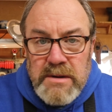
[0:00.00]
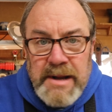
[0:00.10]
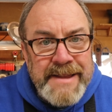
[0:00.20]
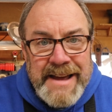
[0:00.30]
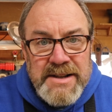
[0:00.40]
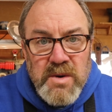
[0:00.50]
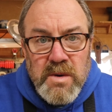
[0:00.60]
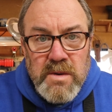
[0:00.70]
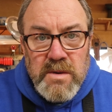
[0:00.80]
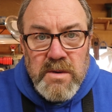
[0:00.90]
Not that tool.
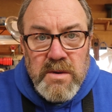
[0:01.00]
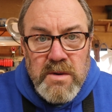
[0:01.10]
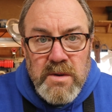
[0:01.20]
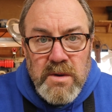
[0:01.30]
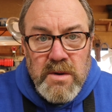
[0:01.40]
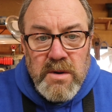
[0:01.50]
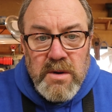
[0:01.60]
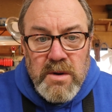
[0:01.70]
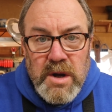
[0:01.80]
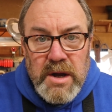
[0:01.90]

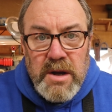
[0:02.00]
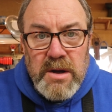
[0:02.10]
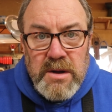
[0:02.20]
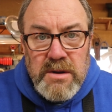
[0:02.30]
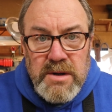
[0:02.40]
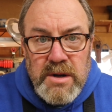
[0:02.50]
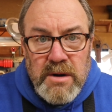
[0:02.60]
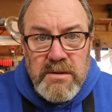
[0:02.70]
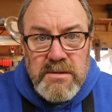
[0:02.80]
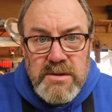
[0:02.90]
Uh, you
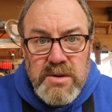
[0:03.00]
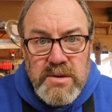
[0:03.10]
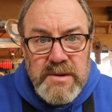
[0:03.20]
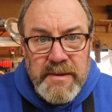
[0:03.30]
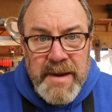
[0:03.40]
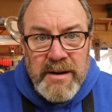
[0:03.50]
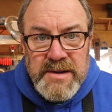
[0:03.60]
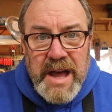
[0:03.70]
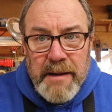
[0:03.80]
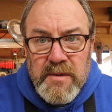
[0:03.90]
know, tools with metal
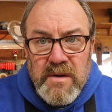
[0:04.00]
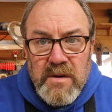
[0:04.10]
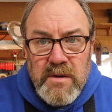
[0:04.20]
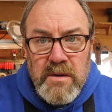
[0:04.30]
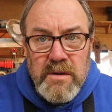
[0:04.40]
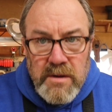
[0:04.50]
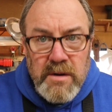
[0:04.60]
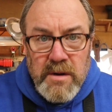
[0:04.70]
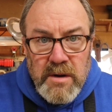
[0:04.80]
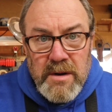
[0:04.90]
tops.
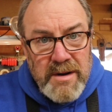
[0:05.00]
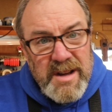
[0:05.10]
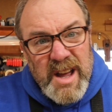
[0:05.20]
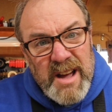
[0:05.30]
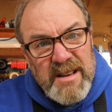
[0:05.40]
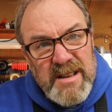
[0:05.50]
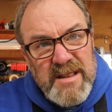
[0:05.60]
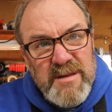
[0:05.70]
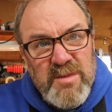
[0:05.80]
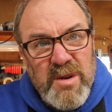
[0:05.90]
Yeah,
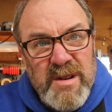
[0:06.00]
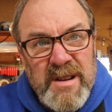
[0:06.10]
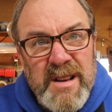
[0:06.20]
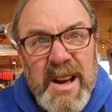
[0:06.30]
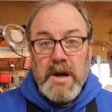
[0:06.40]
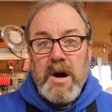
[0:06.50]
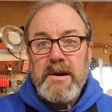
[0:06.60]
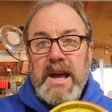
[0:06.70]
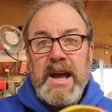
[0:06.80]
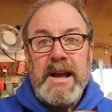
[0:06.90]
it's important.
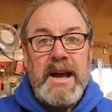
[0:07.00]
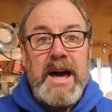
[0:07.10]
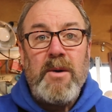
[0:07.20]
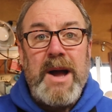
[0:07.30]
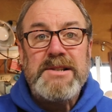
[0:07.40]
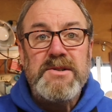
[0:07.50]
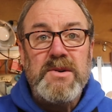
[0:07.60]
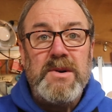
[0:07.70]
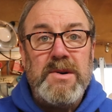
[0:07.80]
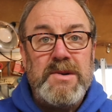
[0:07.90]
Okay, how to wax your
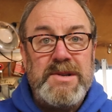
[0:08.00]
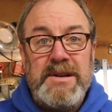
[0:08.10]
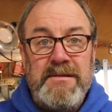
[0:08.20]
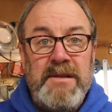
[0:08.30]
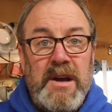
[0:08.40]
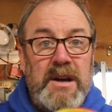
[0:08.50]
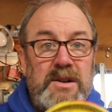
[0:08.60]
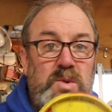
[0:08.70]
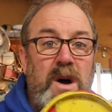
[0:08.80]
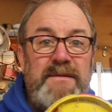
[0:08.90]
tools in
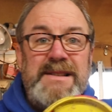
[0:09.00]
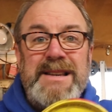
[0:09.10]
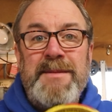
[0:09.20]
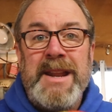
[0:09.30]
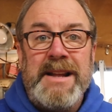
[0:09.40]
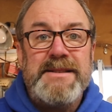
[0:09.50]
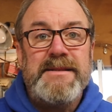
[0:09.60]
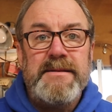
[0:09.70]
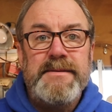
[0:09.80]
12 easy minutes.